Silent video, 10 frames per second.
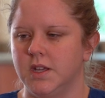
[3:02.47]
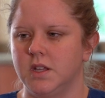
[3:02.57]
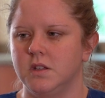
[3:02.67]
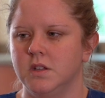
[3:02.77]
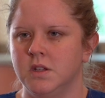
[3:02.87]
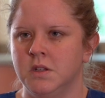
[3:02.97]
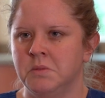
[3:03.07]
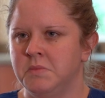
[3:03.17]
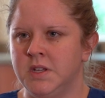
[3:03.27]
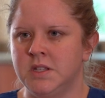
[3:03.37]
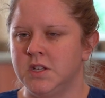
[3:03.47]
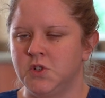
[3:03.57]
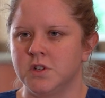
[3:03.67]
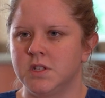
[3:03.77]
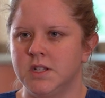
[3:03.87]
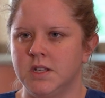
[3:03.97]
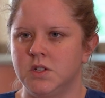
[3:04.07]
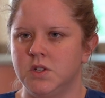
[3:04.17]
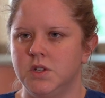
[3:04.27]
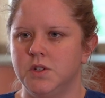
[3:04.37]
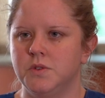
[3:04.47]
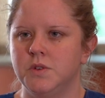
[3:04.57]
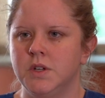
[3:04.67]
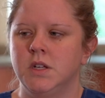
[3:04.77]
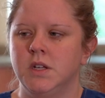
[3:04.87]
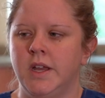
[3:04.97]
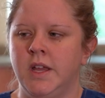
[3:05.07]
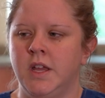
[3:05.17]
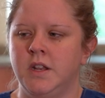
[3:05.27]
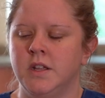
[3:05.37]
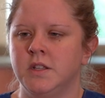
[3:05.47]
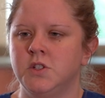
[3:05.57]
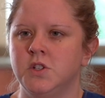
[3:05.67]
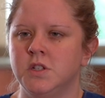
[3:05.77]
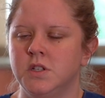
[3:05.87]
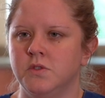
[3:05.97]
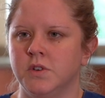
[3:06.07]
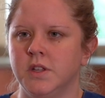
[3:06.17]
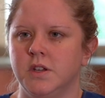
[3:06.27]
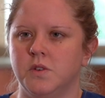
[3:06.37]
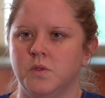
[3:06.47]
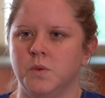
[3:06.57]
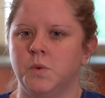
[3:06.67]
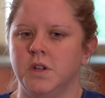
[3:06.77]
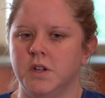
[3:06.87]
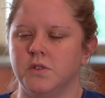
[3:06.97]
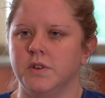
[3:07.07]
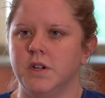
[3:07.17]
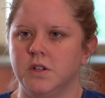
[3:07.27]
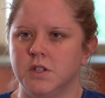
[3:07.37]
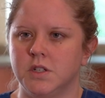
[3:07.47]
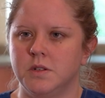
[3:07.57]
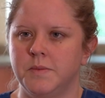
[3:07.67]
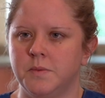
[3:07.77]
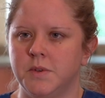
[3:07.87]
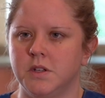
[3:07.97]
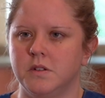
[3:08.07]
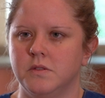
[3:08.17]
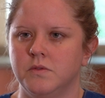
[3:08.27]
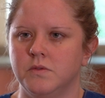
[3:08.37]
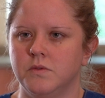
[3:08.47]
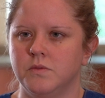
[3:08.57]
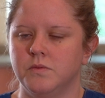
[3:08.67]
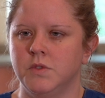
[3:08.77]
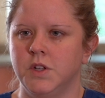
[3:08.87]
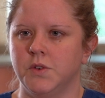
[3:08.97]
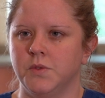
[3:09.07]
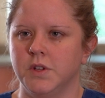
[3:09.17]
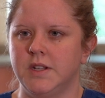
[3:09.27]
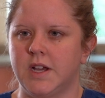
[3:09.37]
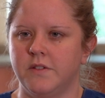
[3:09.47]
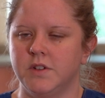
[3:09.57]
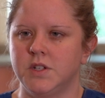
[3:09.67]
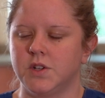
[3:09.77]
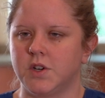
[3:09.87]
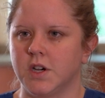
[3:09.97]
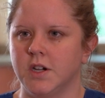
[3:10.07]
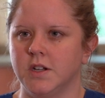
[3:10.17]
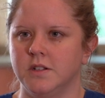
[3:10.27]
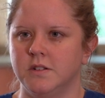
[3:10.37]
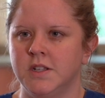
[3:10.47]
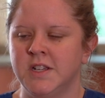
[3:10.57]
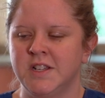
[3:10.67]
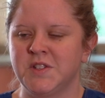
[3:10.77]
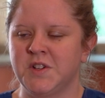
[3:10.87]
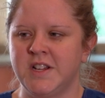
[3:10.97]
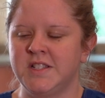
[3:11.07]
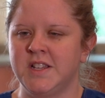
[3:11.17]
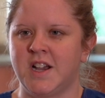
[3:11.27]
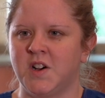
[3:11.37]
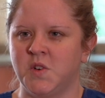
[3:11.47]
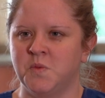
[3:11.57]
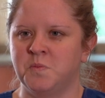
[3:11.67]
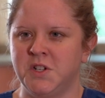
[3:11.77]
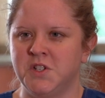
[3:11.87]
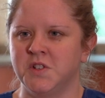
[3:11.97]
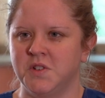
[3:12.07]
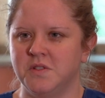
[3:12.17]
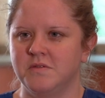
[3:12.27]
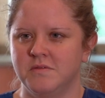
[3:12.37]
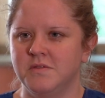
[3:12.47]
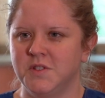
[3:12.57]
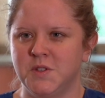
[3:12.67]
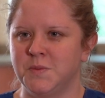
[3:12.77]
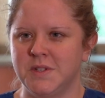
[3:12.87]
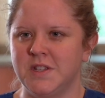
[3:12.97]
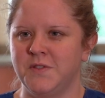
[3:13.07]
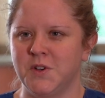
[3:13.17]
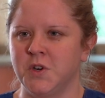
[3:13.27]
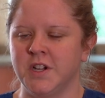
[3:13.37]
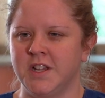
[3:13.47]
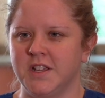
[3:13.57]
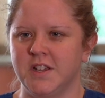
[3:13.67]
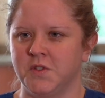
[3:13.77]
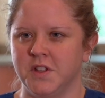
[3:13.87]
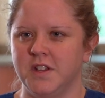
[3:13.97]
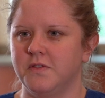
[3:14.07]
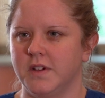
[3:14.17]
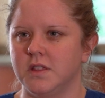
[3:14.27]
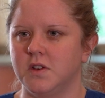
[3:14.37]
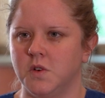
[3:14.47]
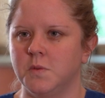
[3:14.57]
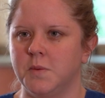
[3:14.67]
that is interesting to you. And it's just really a rewarding career just to be able to really dive into the heart. And it's crazy how much a specific organ can really affect the whole